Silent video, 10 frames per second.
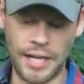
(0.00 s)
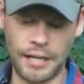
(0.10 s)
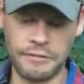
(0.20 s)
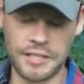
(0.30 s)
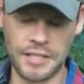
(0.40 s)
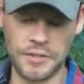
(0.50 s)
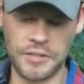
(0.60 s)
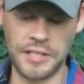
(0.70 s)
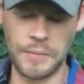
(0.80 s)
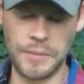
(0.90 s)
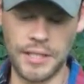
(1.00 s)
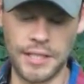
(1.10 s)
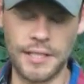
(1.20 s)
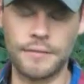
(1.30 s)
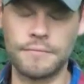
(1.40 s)
Obviously there's going to
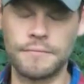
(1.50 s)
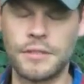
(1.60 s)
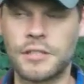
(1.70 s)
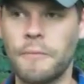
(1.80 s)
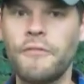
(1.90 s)
be some